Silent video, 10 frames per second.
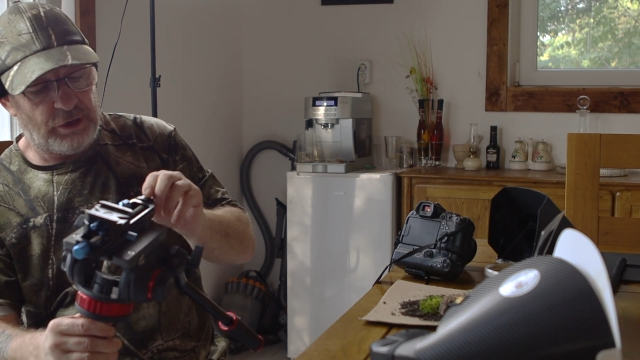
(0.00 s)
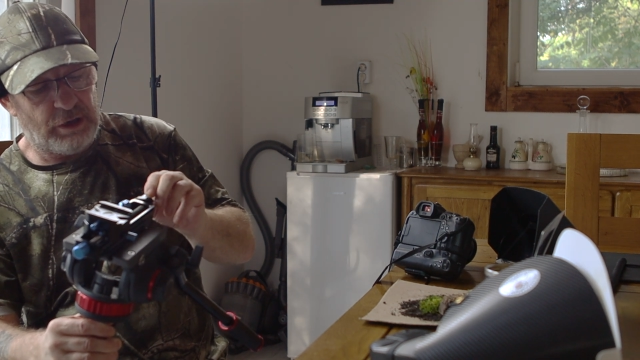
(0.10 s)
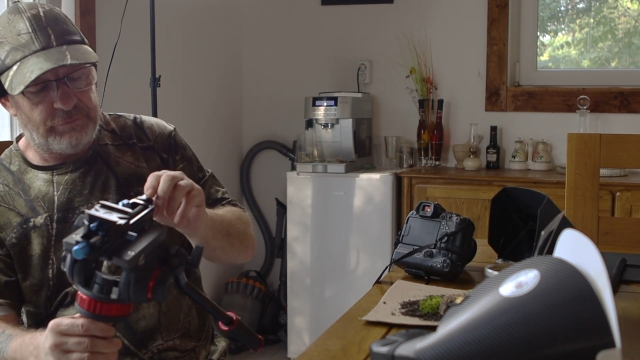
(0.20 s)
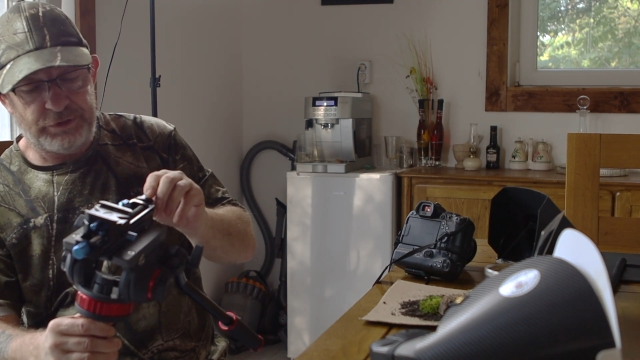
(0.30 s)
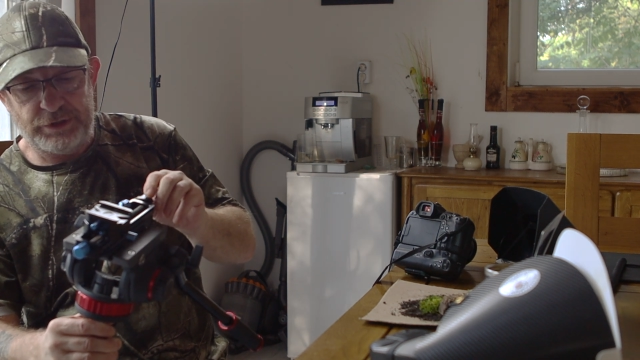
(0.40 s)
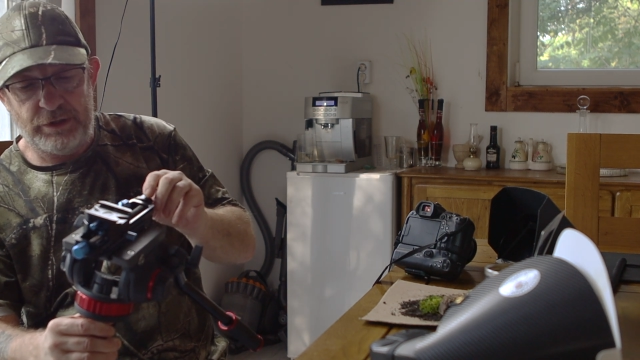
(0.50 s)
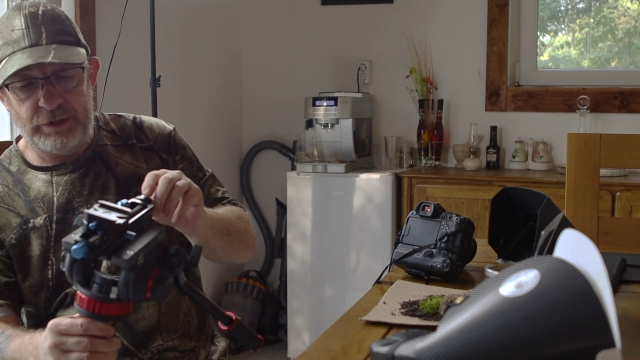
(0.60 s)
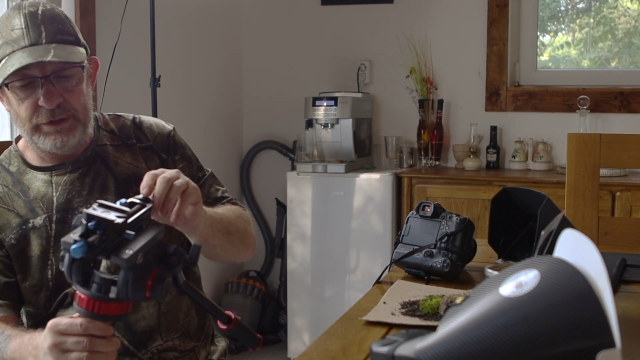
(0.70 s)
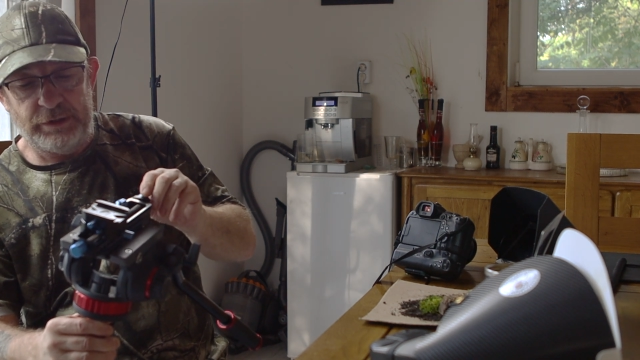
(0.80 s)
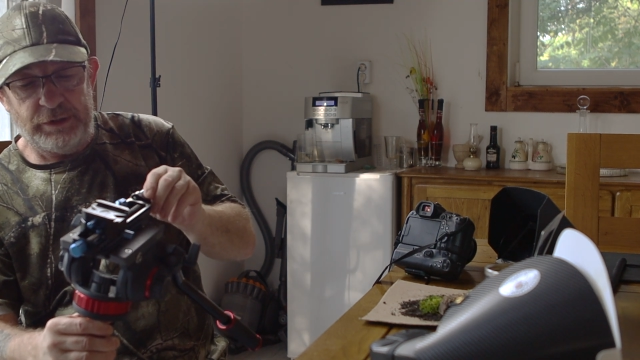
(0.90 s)
half a
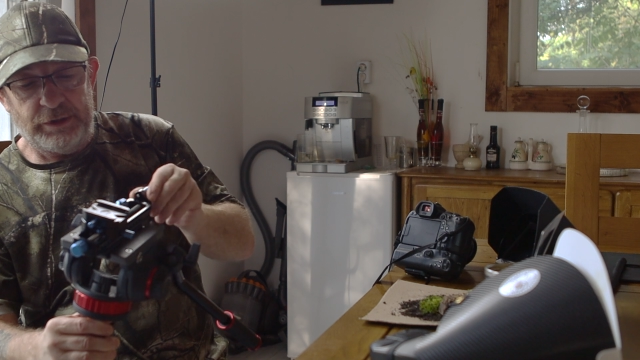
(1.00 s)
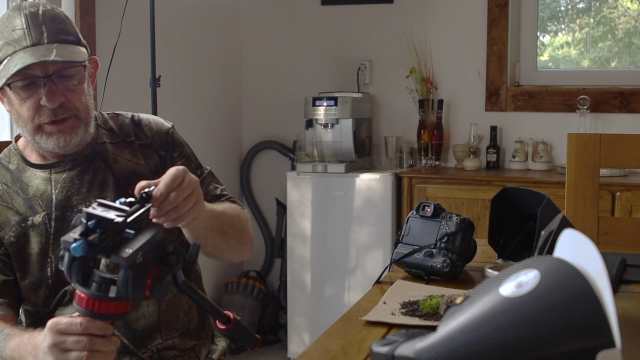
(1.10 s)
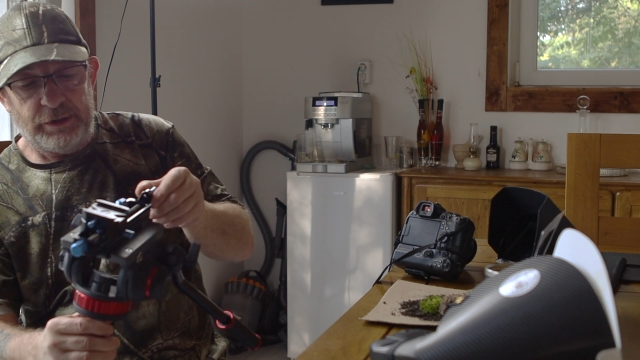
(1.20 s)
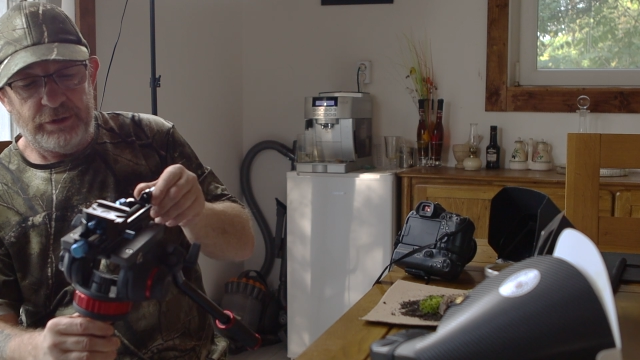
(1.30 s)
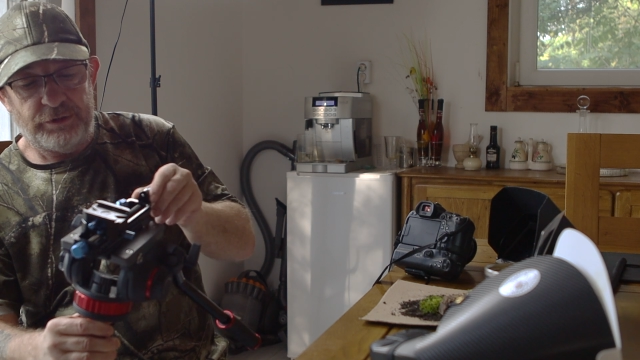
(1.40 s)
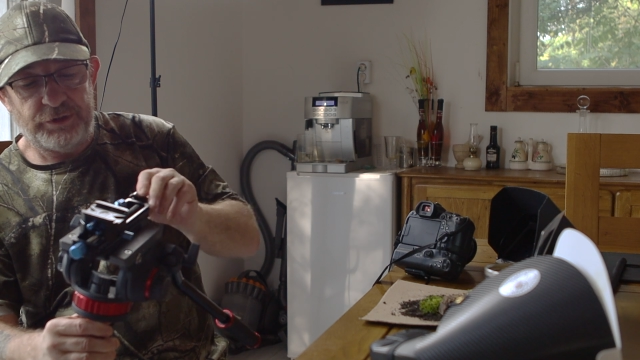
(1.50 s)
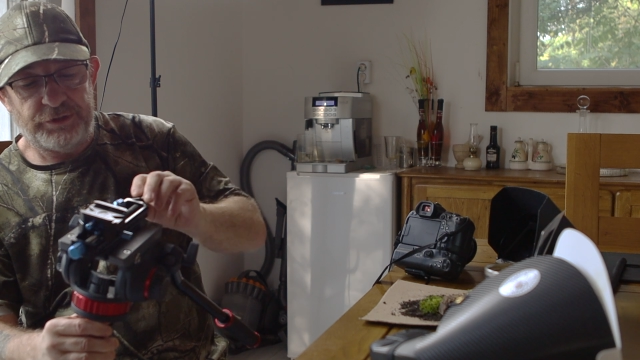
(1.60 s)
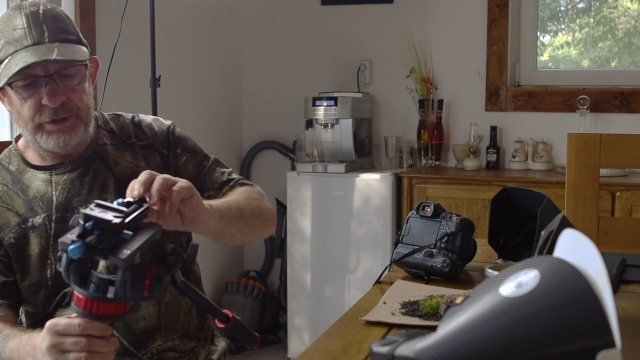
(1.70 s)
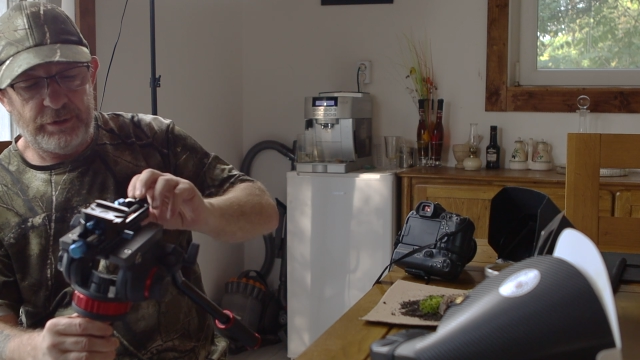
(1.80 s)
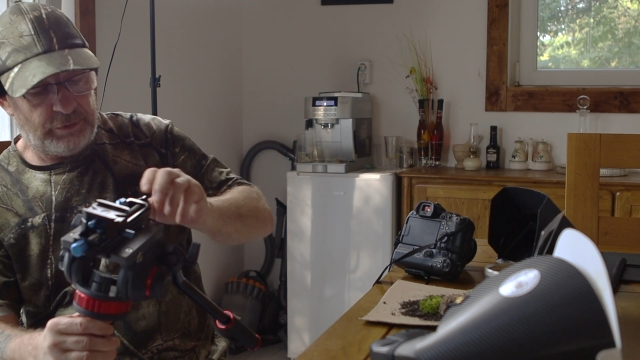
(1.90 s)
turn,
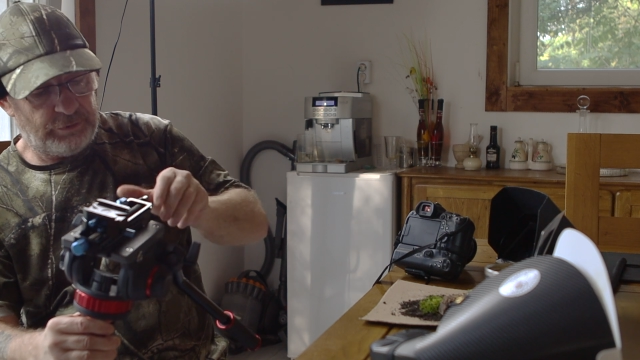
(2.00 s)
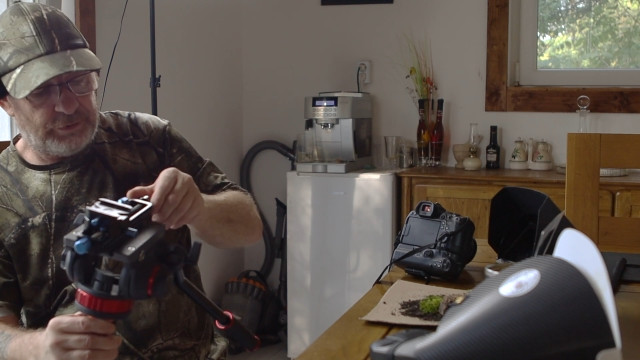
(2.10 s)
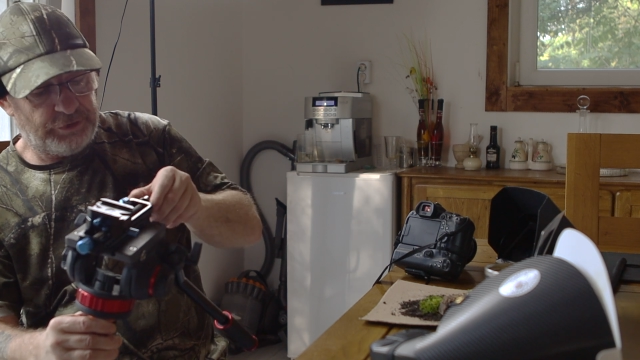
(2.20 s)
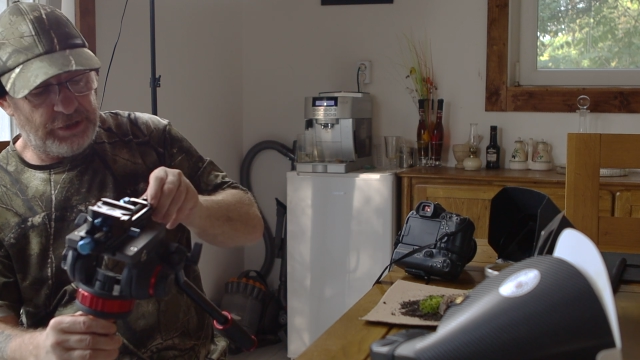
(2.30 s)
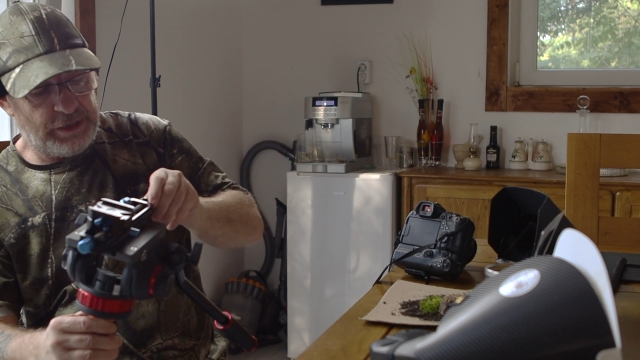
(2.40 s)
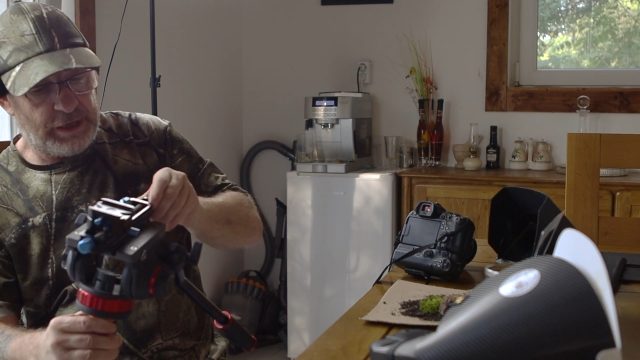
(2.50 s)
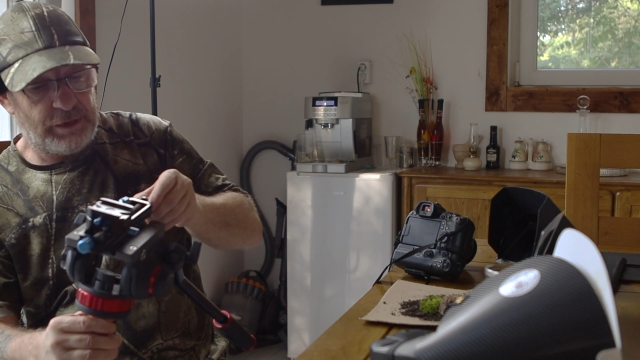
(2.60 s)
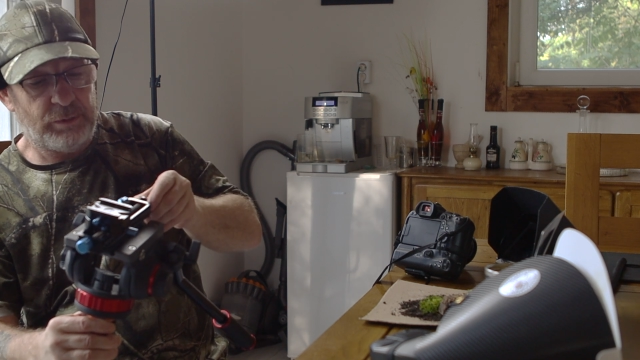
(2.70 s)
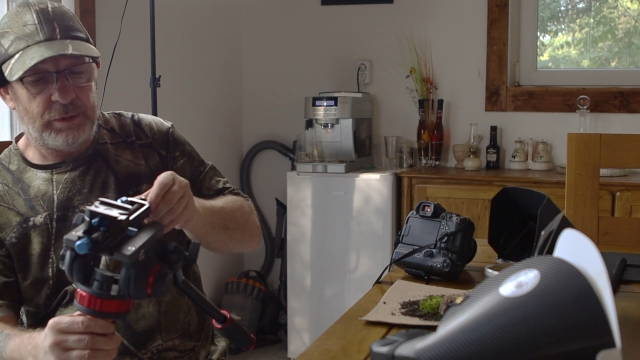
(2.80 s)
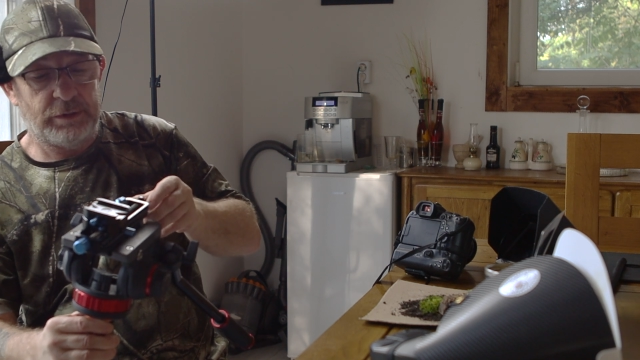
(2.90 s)
just to see
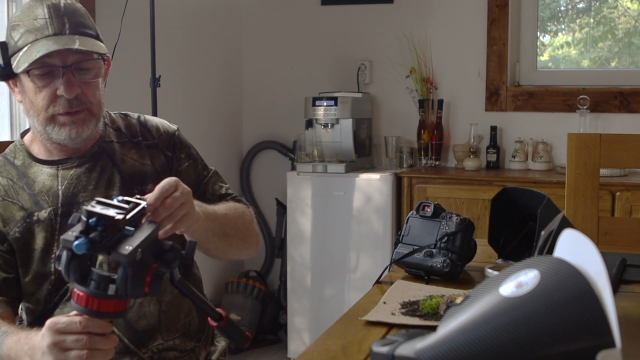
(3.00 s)
how